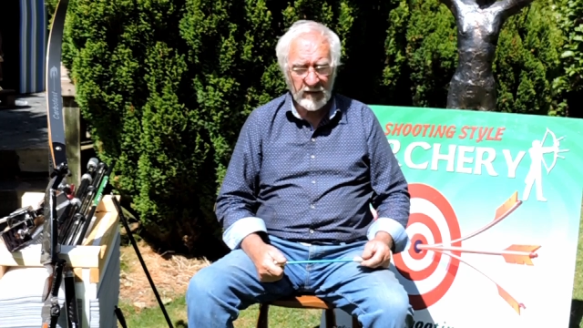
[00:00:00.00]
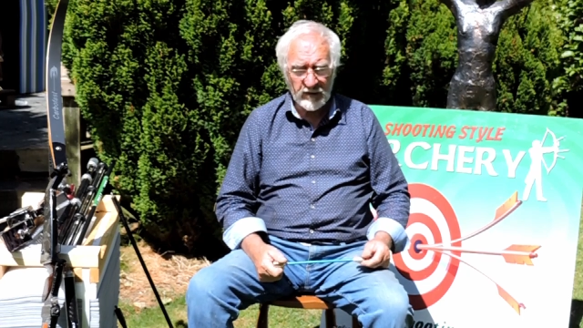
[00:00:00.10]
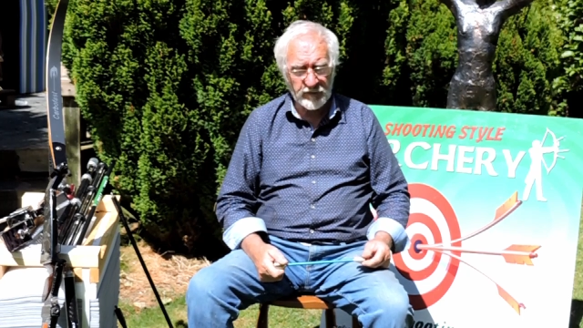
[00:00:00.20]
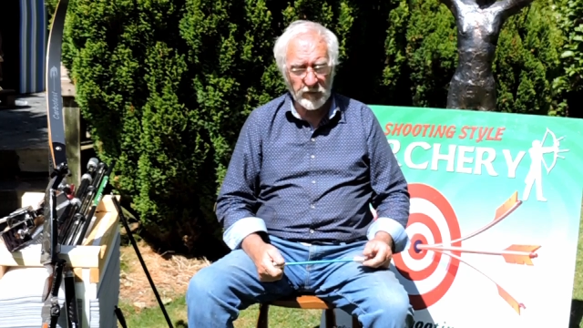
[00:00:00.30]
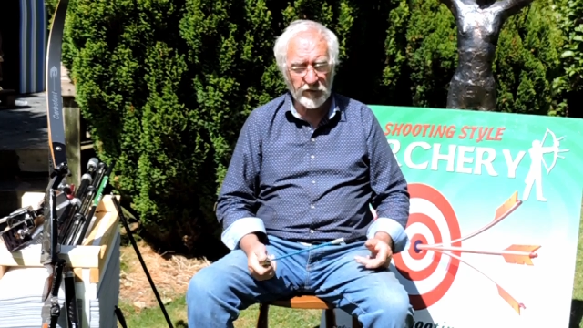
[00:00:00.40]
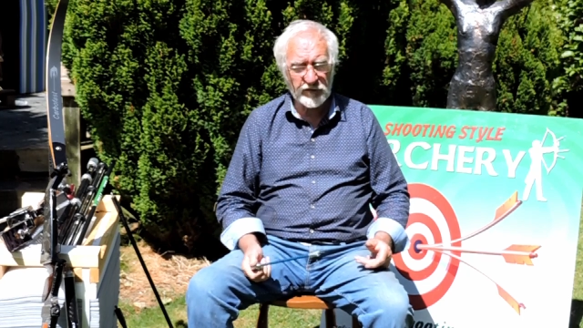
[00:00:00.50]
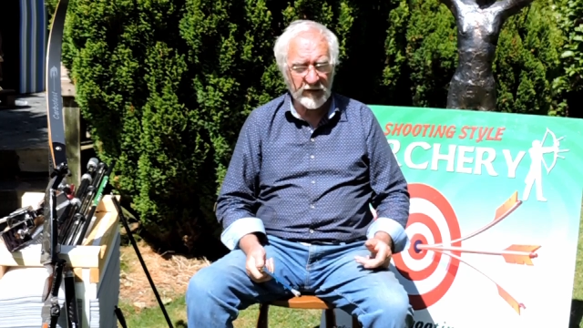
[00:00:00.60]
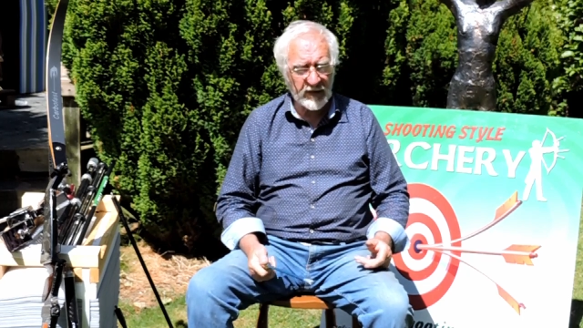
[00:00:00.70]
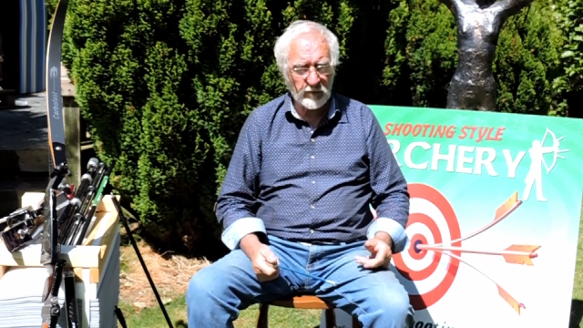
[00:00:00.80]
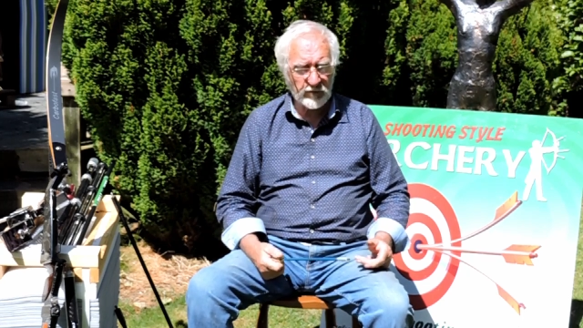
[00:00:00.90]
His first, I
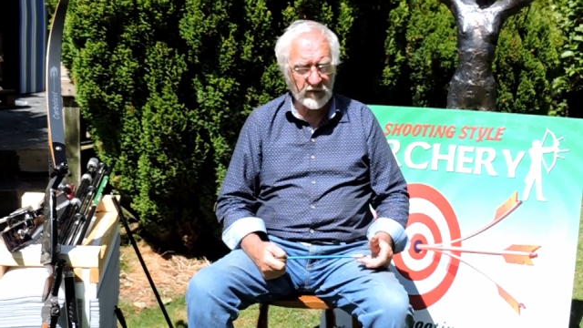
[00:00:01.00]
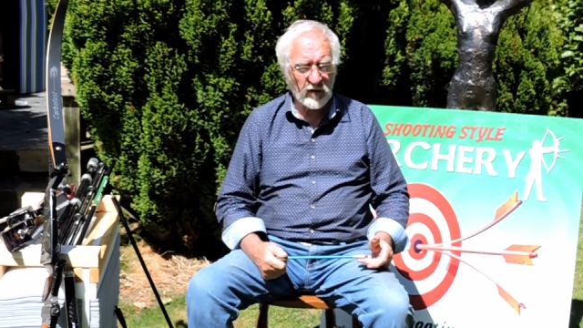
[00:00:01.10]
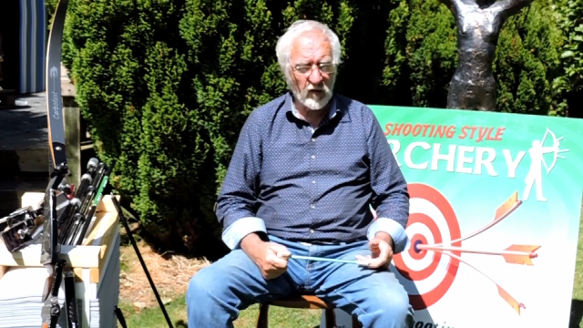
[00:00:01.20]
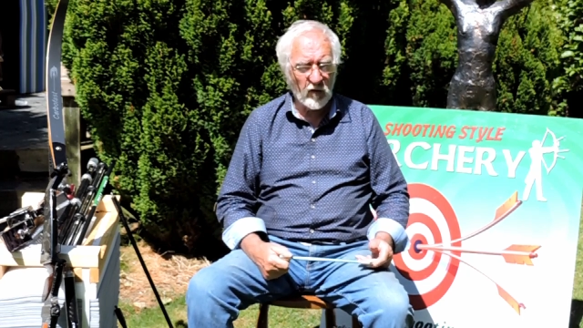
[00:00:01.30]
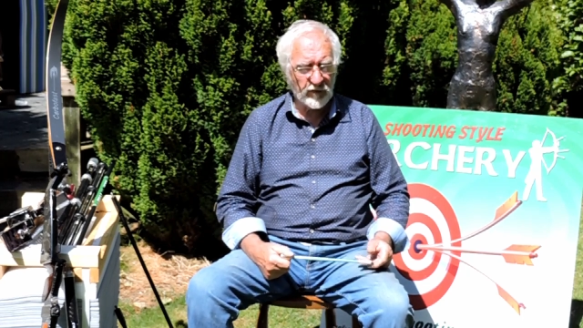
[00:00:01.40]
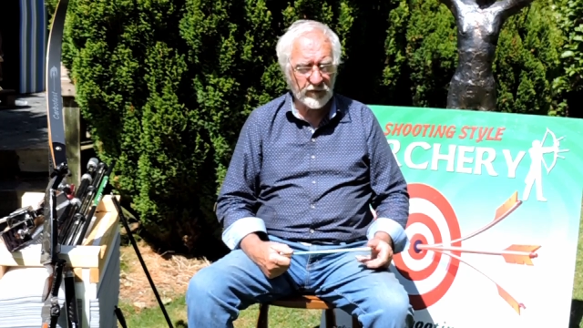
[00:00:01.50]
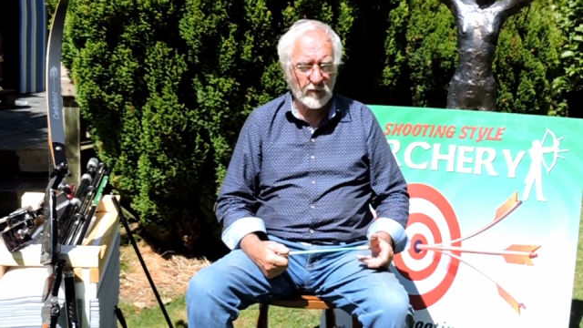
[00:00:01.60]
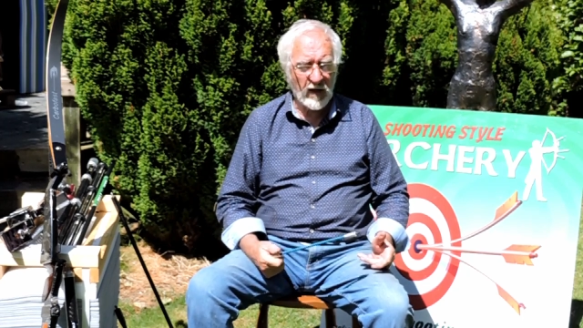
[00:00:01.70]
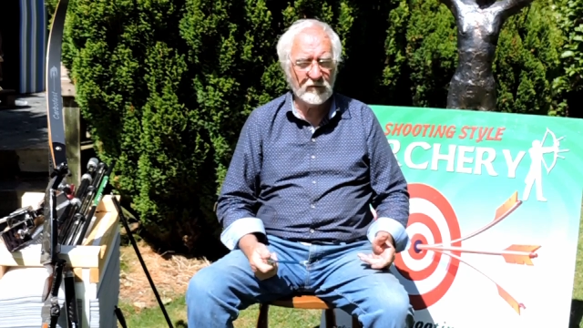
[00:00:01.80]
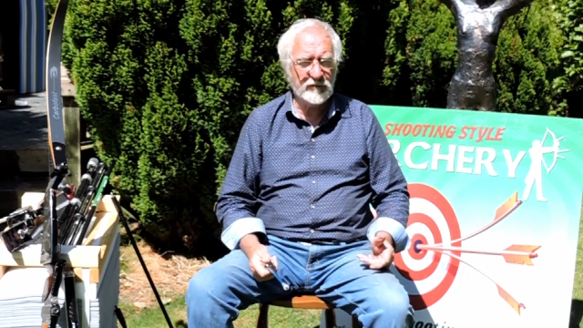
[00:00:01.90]
think, was over
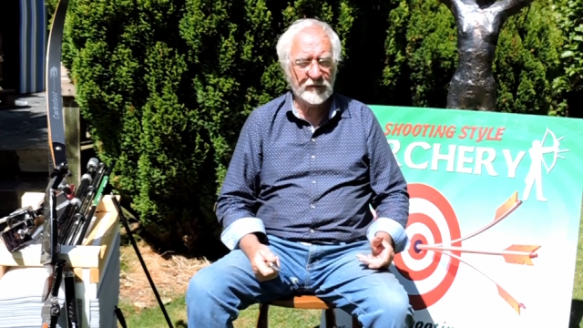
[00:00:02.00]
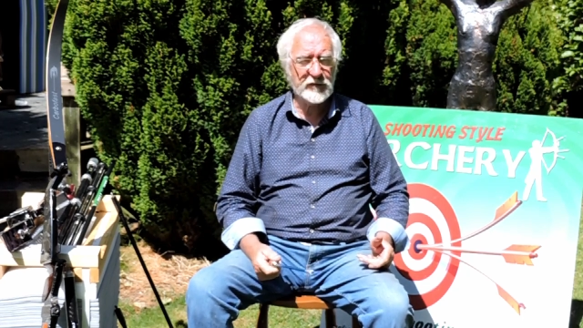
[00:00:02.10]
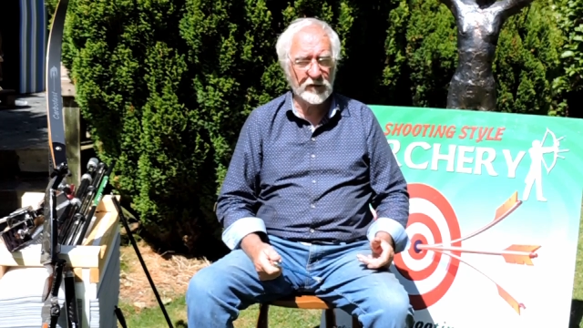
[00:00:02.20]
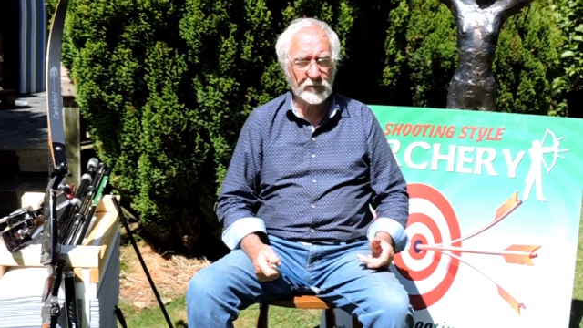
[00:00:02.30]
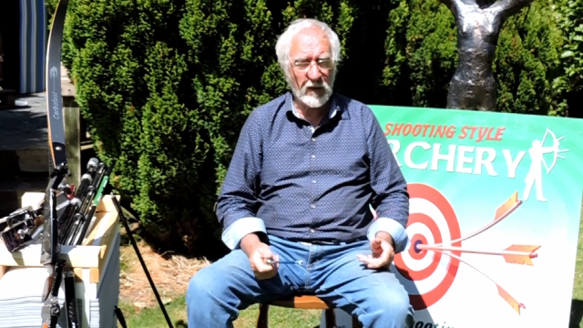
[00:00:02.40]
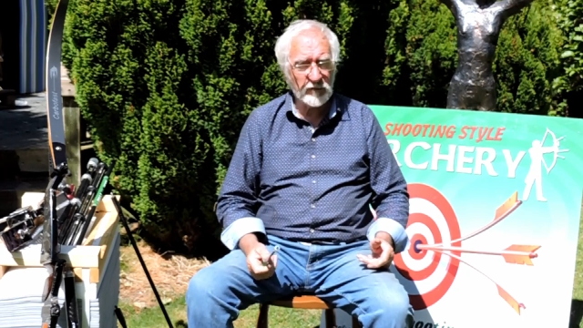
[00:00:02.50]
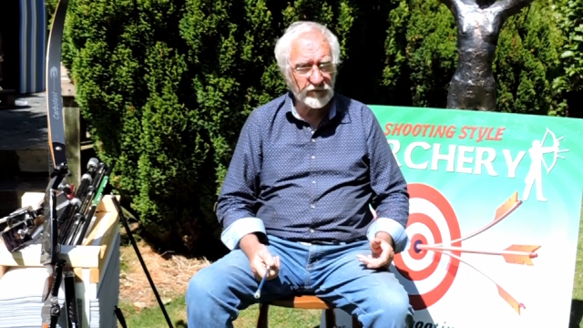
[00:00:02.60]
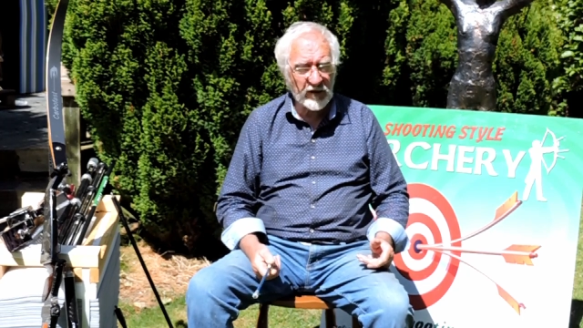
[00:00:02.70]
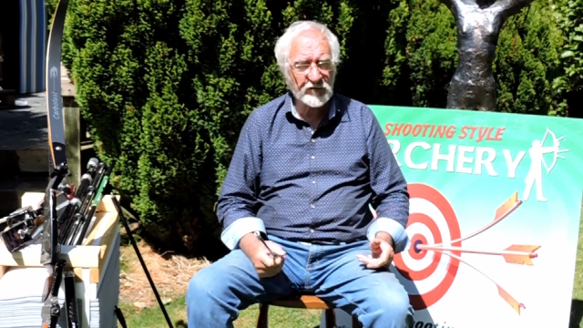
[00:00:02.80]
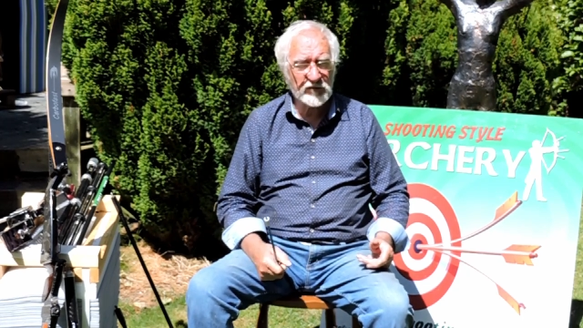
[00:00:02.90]
1250 or
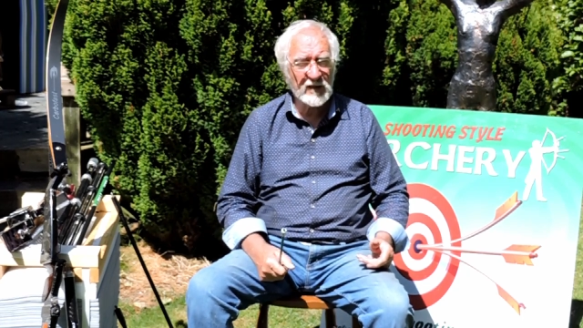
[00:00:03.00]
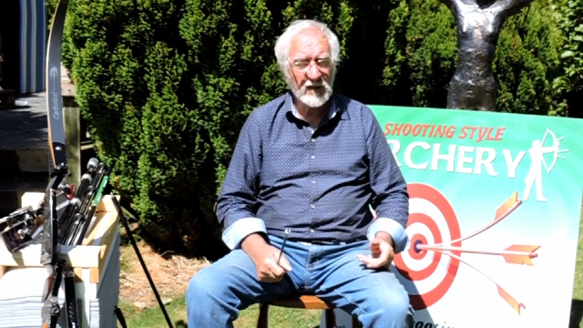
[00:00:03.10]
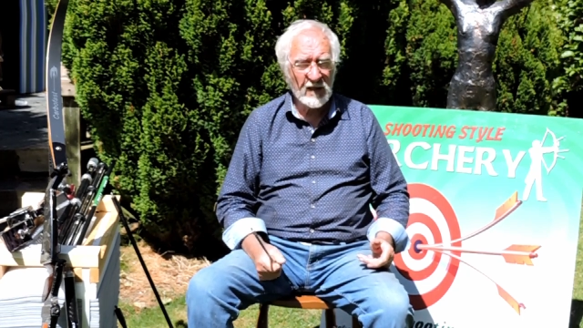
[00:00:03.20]
1260,